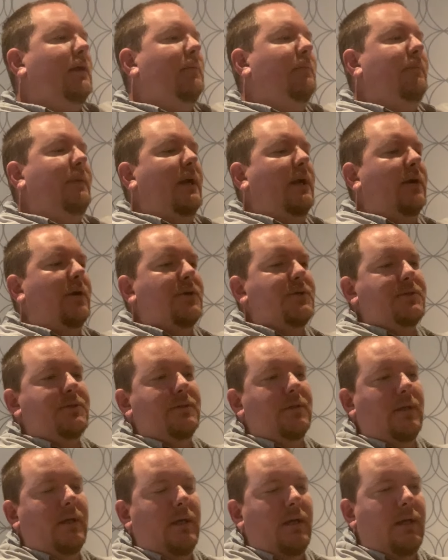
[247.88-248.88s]

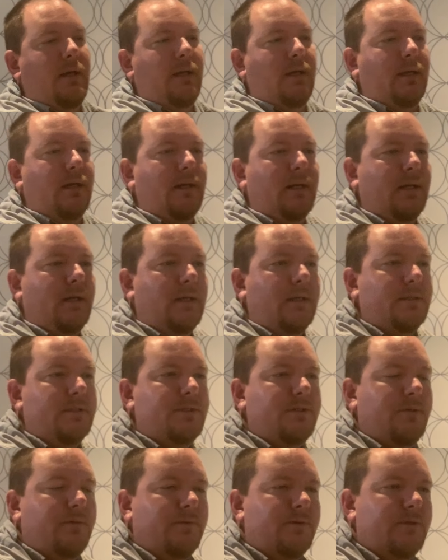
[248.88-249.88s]
compares
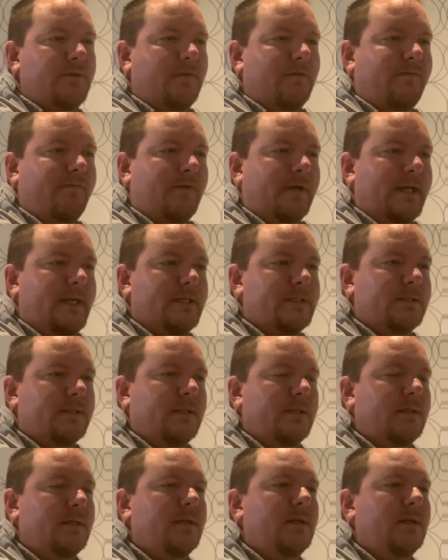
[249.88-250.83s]
to the fight